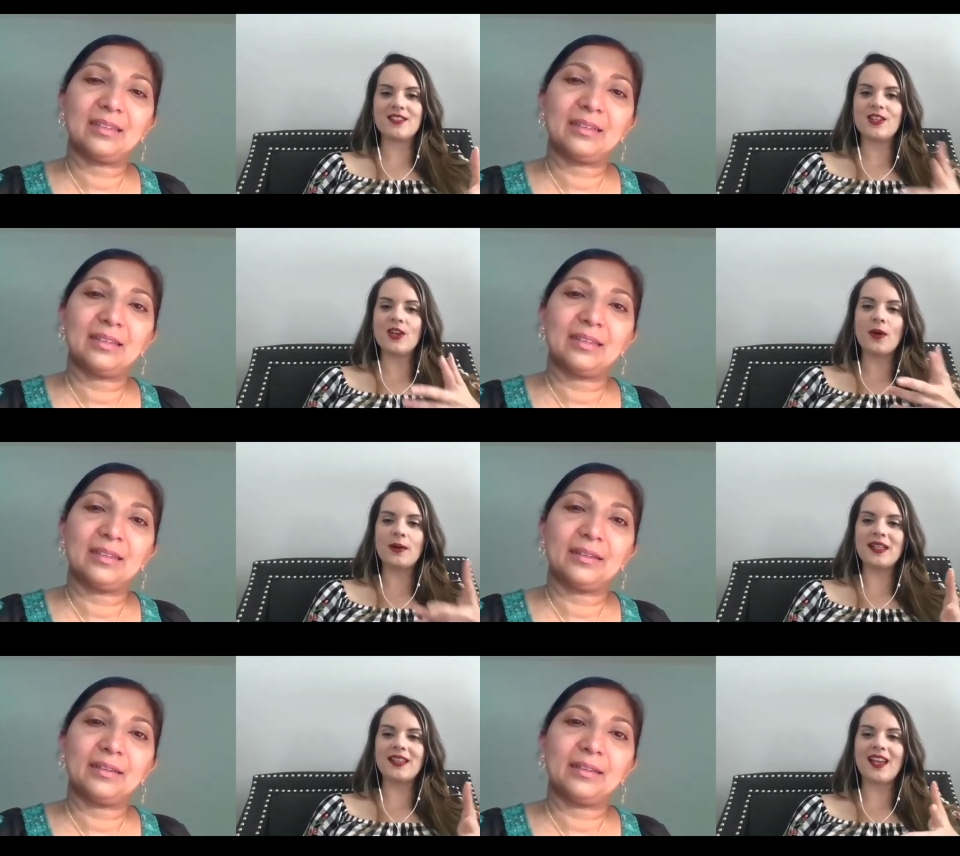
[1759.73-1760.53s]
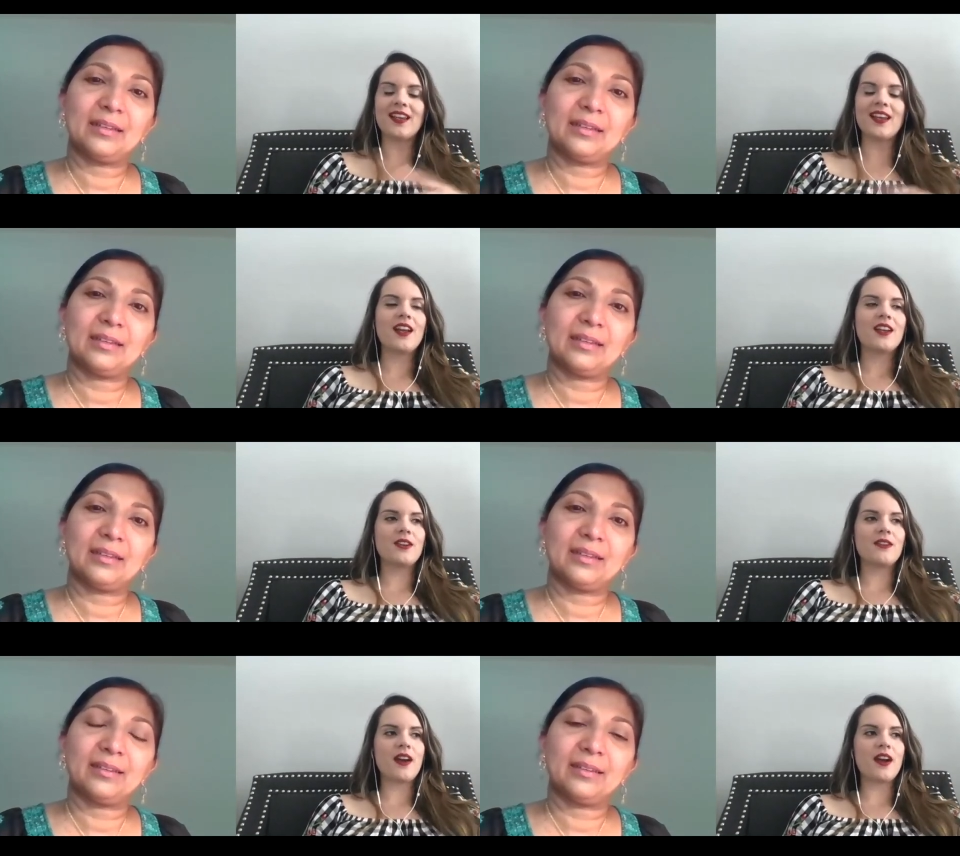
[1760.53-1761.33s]
Speaker 1: Do you know what I mean? Like
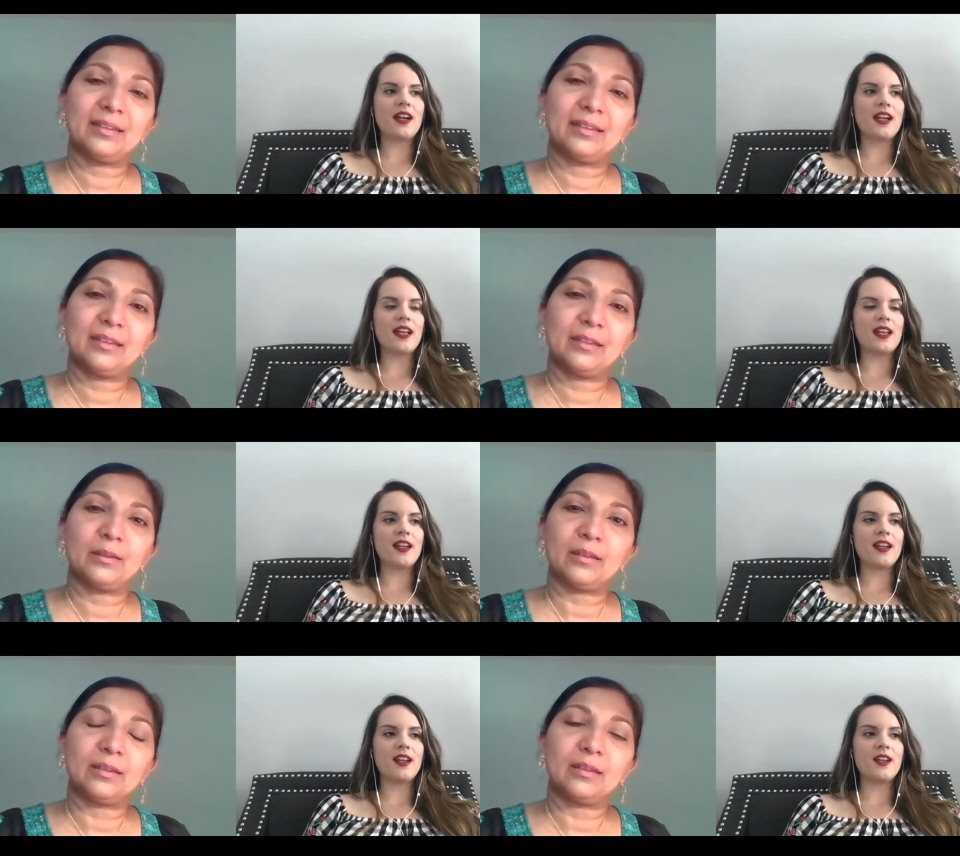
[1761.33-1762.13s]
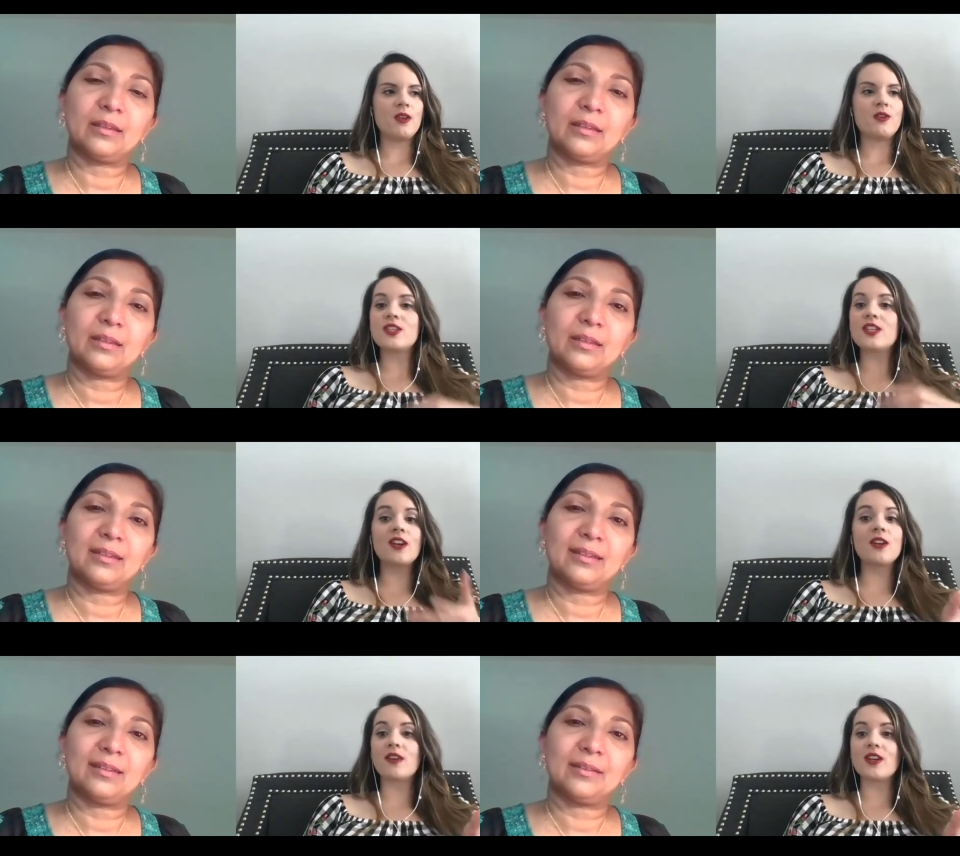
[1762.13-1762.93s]
you're very you just can
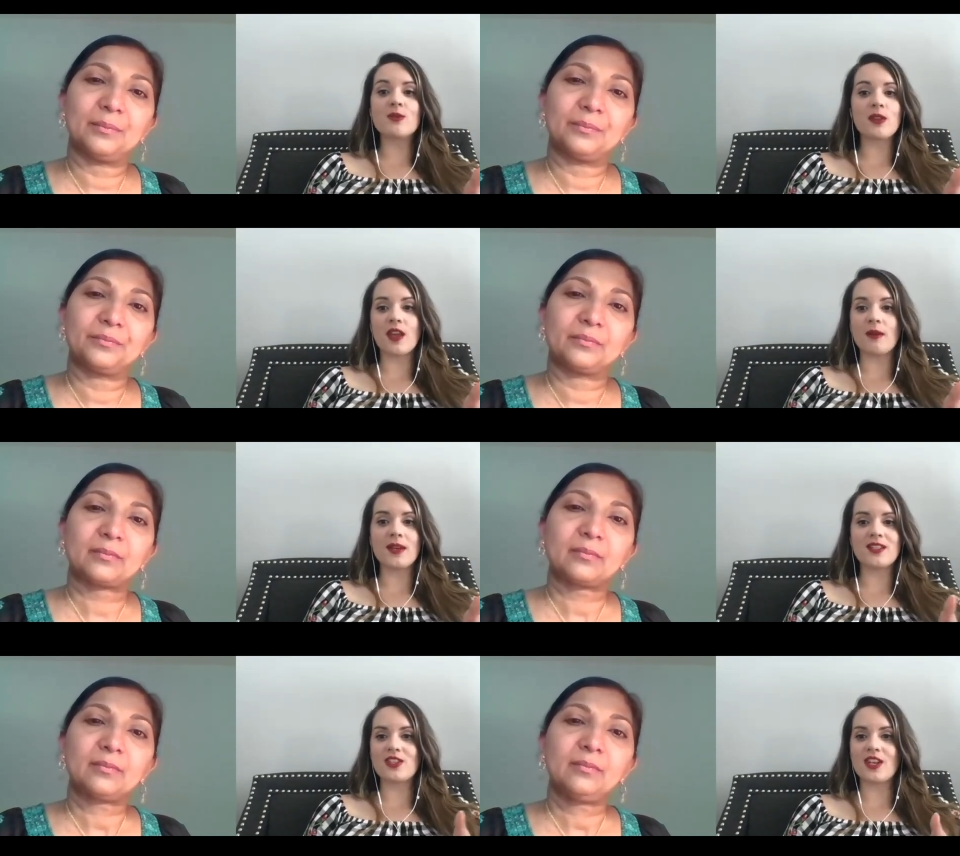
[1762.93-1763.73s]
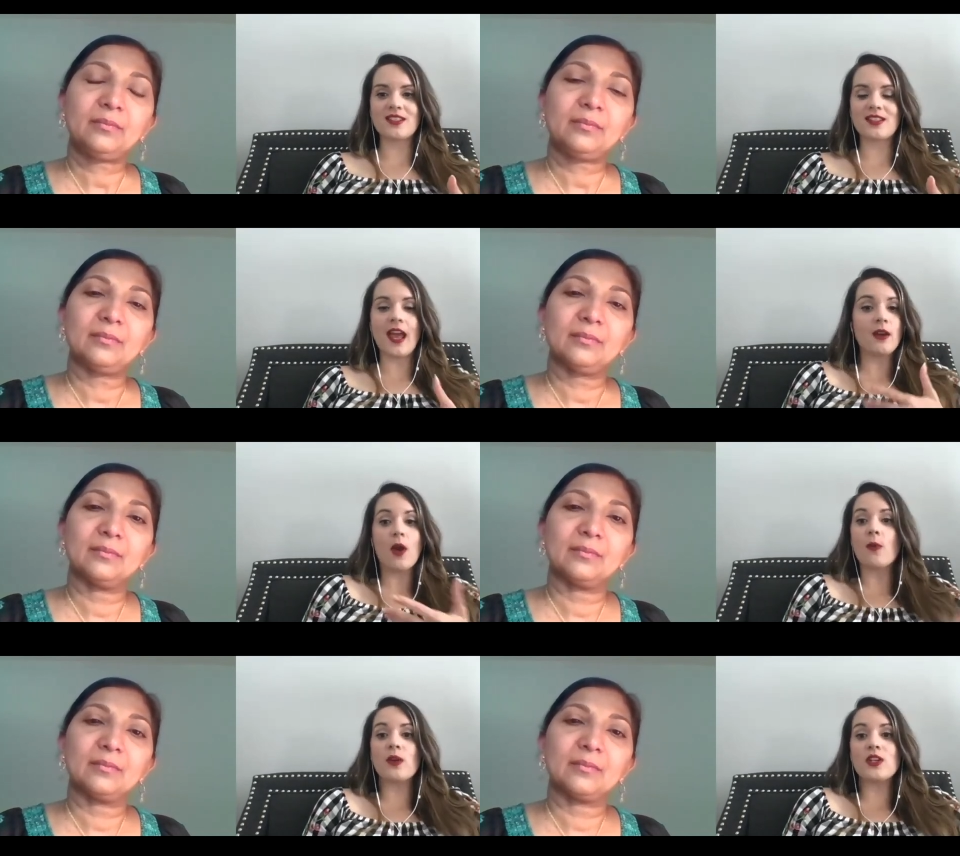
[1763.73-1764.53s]
converse with him it's just and
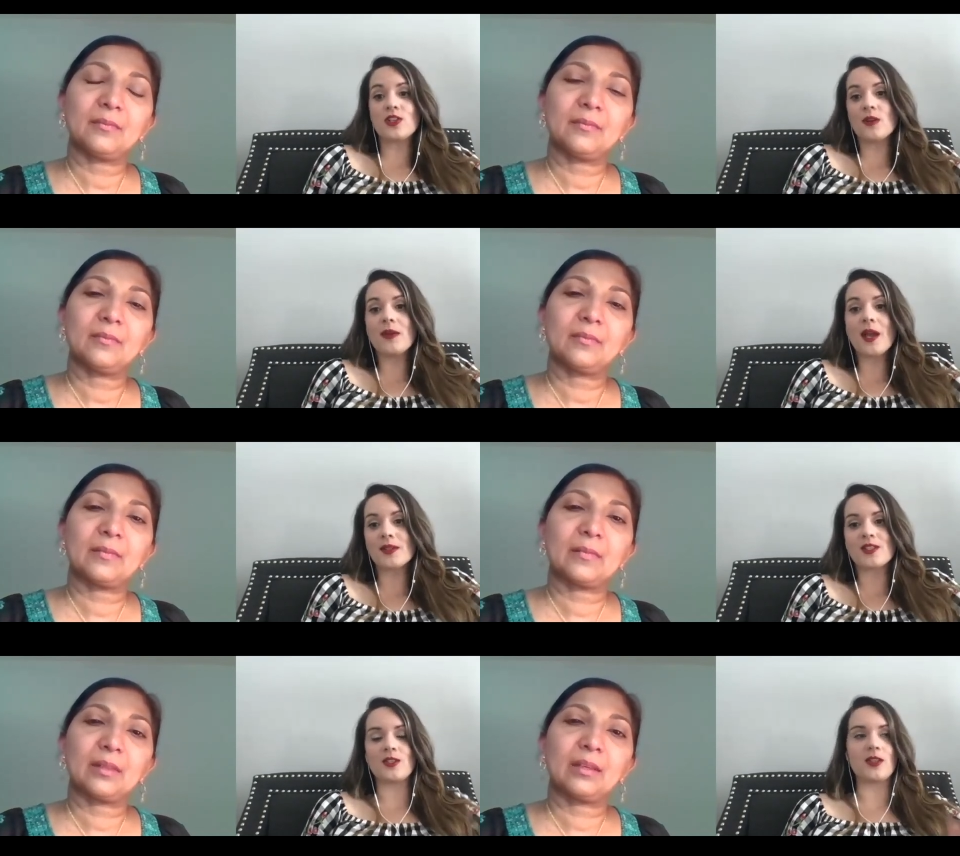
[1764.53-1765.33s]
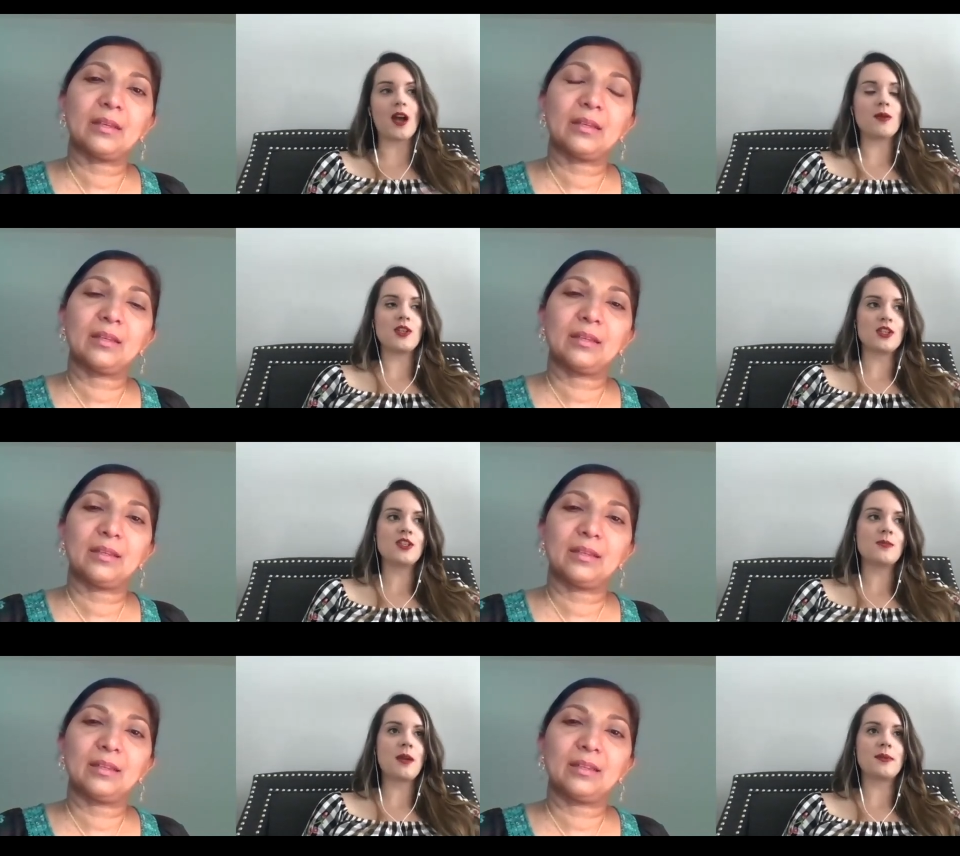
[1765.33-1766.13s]
and we should be able to do that we should
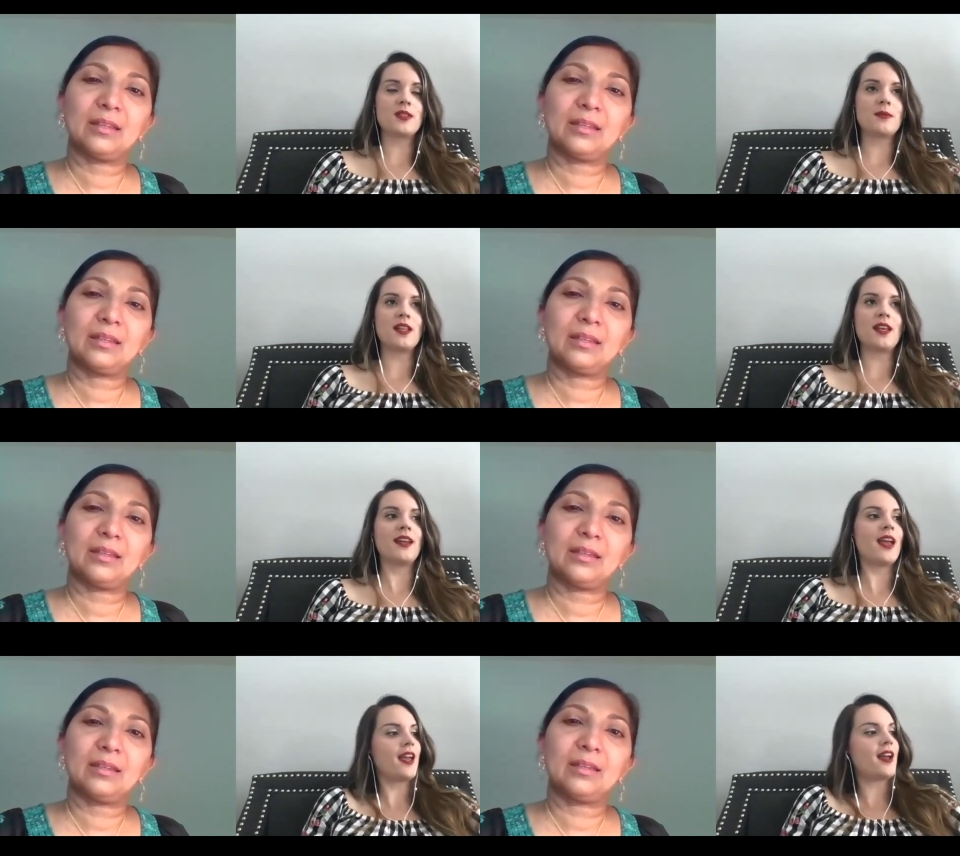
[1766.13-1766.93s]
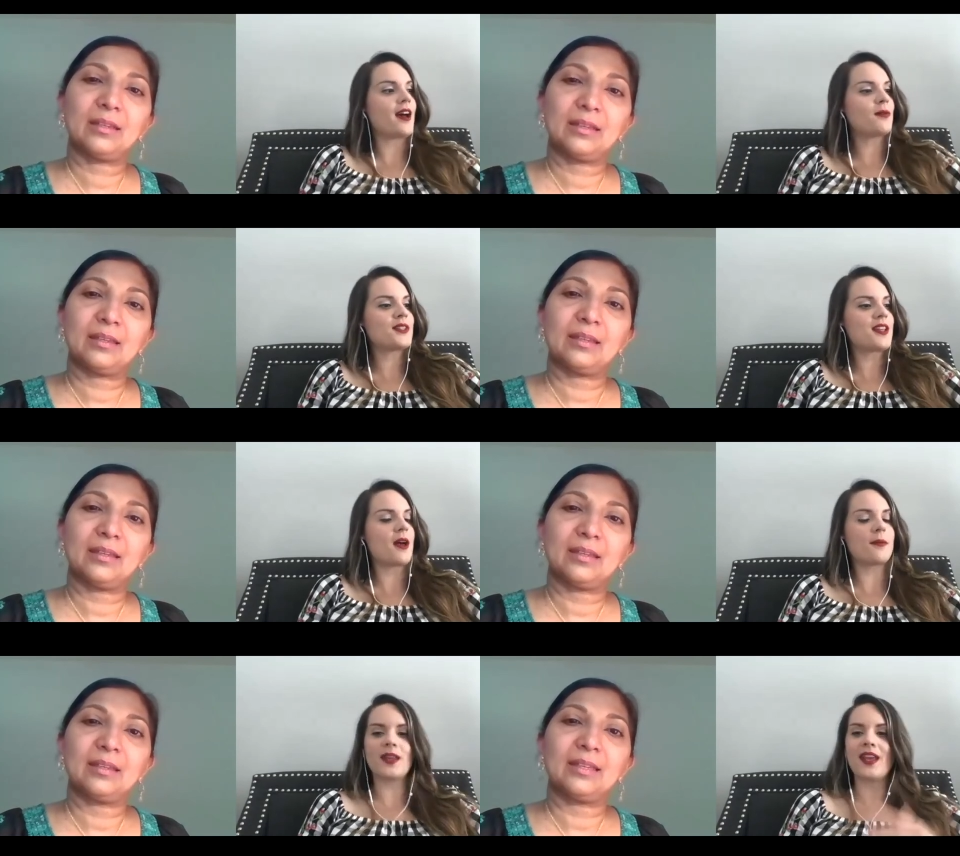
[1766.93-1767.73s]
just be able to be like hey god what's
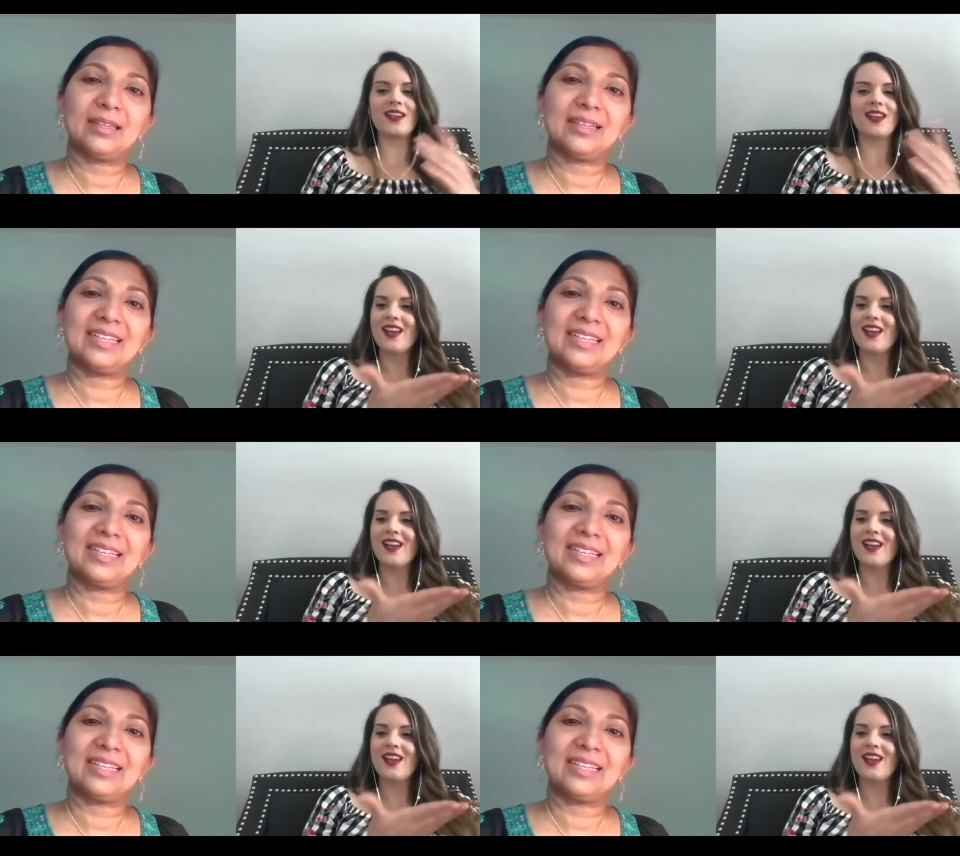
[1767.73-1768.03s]
up like